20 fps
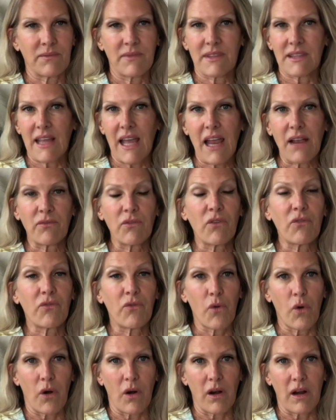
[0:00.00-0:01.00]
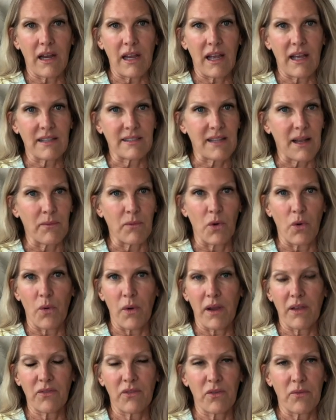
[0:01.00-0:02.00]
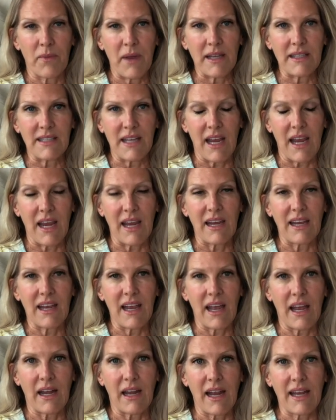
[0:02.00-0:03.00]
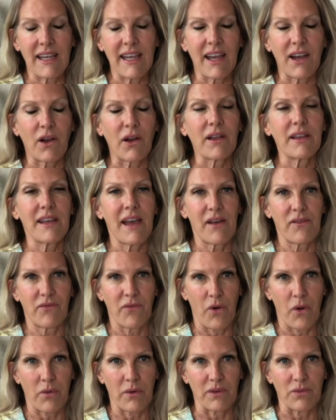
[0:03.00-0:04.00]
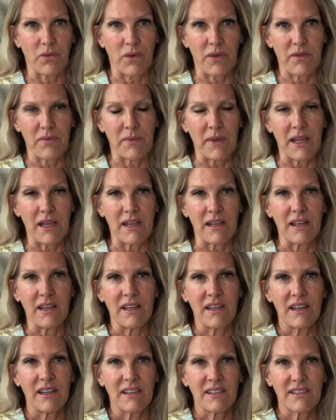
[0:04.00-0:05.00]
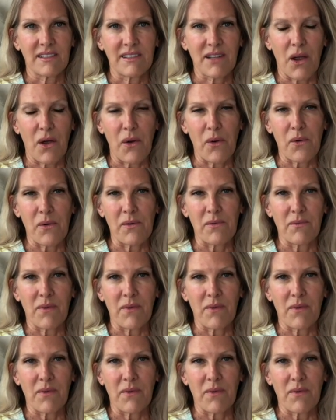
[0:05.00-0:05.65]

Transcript: thankful for as I'm going through my day, and I carry that forward with me. So